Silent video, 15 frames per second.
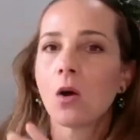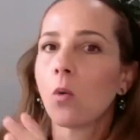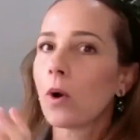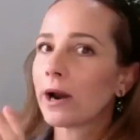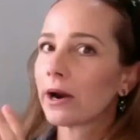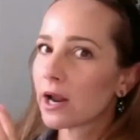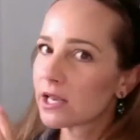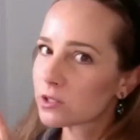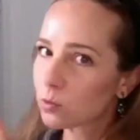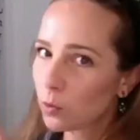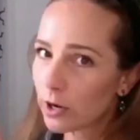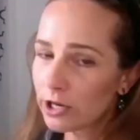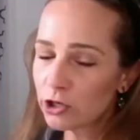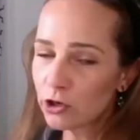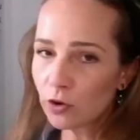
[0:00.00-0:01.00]
whereas
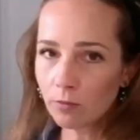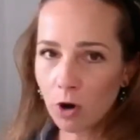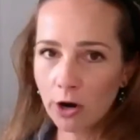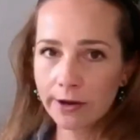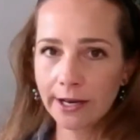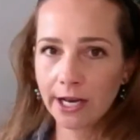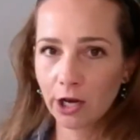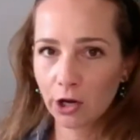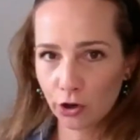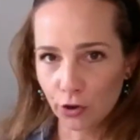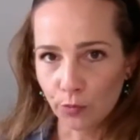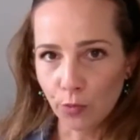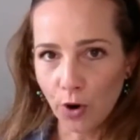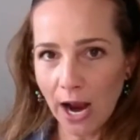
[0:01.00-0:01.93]
when you're marketing a group